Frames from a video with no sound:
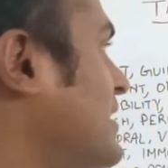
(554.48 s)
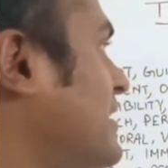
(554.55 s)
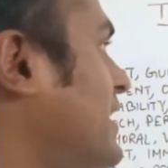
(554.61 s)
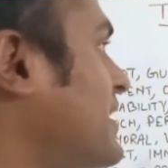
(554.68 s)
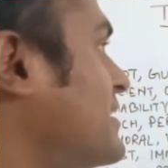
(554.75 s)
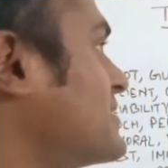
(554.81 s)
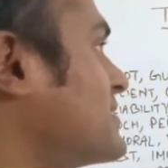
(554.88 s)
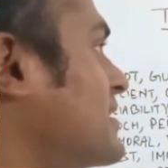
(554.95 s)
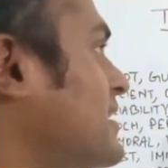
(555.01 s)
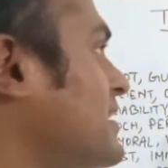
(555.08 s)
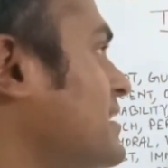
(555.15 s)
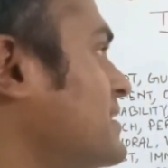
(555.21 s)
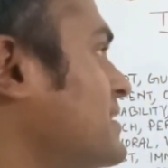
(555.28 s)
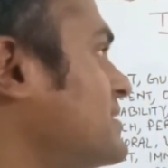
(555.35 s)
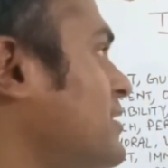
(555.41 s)
That is,
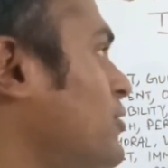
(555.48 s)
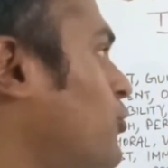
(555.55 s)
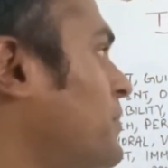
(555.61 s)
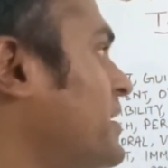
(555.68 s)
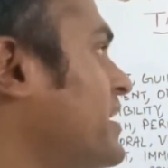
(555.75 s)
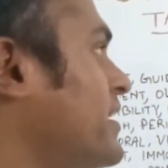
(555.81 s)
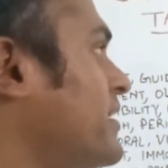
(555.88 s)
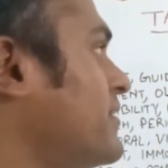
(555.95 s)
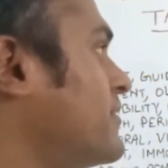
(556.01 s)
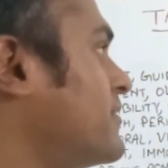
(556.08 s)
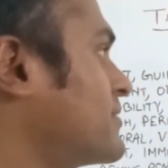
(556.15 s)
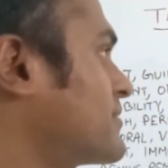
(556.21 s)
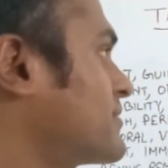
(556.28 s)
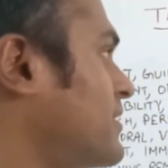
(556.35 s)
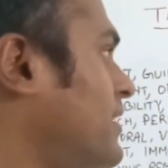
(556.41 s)
he is a
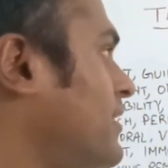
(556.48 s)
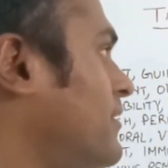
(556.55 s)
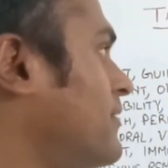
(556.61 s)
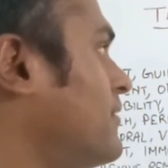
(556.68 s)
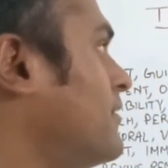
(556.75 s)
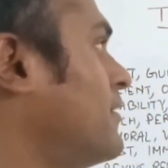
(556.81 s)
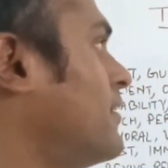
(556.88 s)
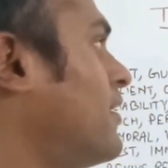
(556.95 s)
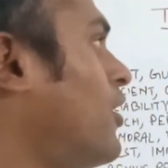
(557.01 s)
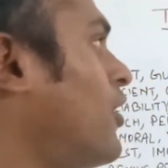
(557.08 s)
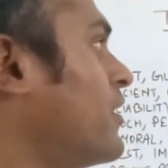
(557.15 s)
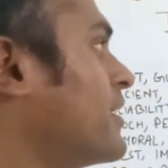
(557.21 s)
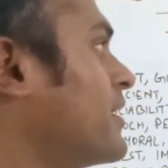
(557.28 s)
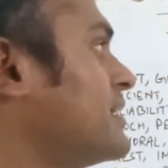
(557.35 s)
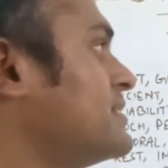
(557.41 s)
obedient son
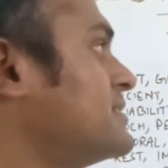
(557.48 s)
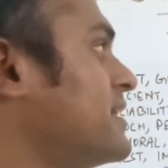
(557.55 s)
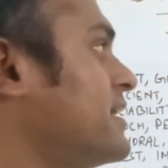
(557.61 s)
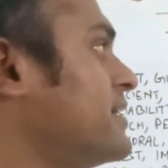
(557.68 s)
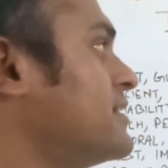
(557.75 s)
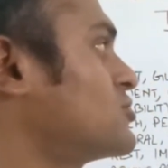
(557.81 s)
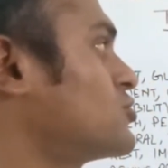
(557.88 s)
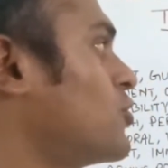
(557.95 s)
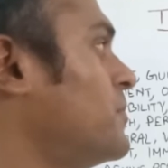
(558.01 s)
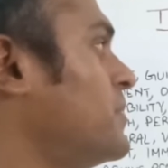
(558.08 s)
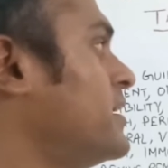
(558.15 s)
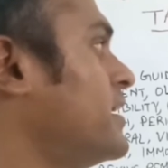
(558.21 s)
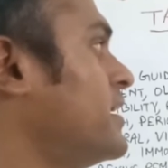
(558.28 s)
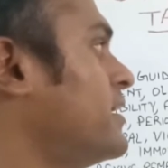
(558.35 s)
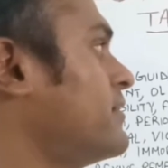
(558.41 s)
or he is a
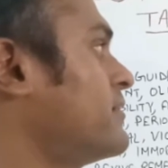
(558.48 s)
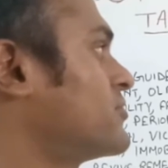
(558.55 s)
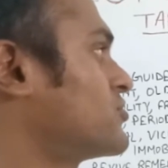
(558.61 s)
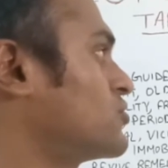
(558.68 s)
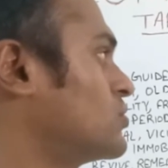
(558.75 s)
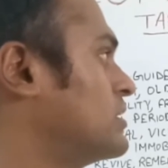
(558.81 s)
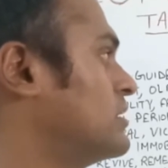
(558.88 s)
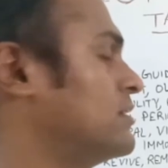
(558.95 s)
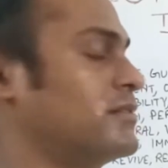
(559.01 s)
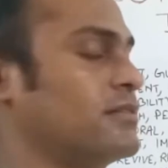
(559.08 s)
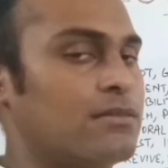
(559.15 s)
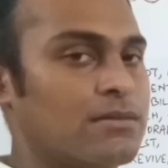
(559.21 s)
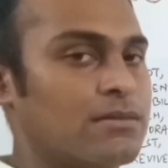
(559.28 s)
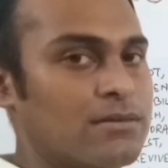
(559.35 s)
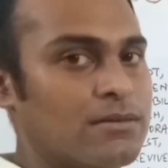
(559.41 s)
disobedient
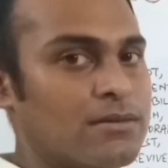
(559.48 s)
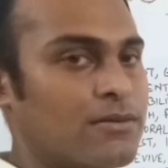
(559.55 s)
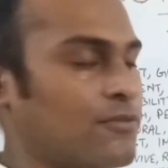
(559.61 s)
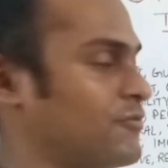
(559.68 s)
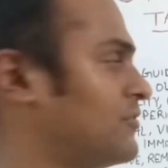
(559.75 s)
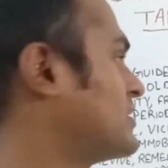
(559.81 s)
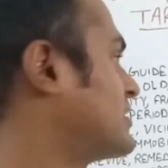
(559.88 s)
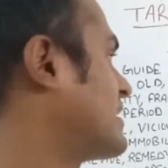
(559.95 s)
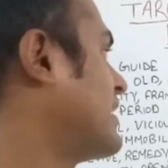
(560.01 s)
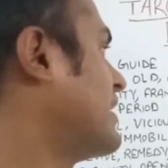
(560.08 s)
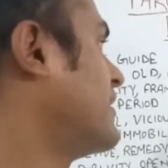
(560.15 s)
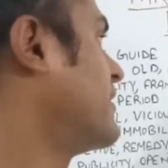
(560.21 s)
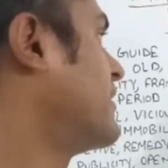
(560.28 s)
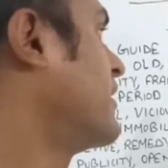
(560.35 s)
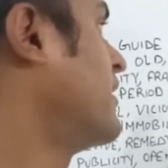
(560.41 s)
student. We
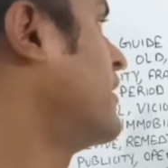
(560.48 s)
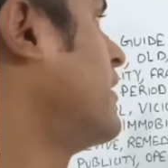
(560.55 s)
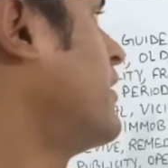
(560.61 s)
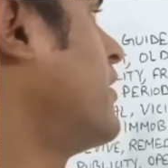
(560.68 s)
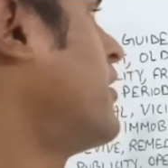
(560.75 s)
say it.